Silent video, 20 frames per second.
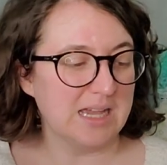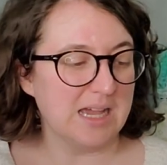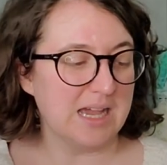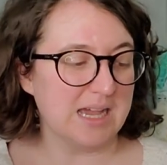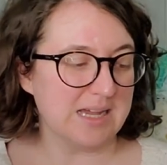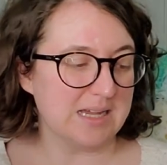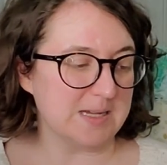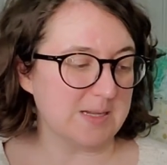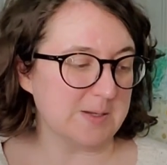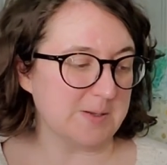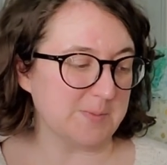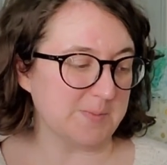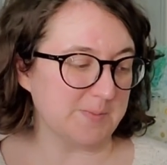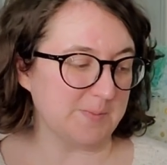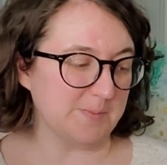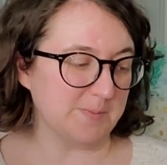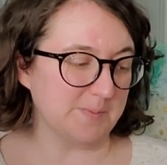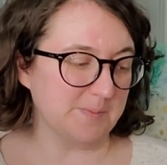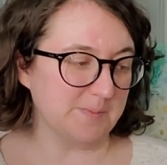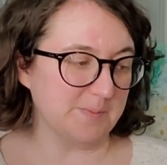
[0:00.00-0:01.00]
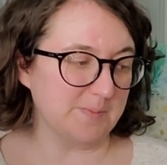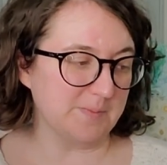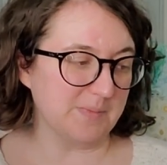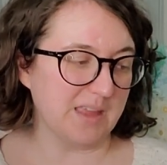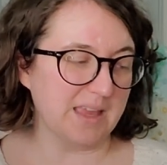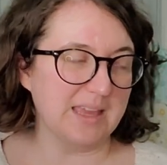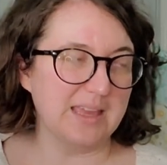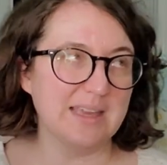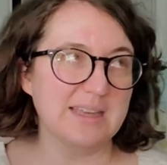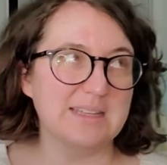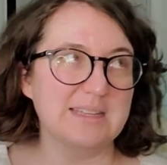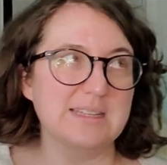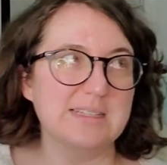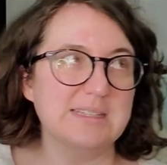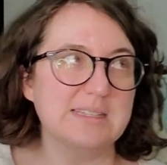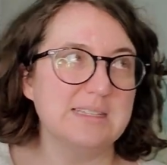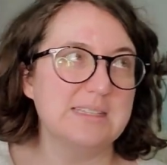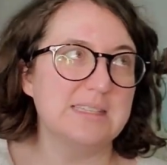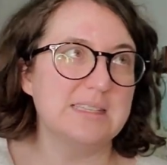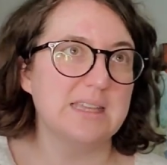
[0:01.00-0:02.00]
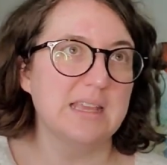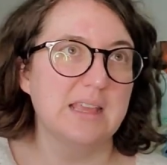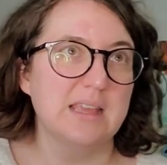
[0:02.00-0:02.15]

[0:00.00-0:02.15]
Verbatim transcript: Um, and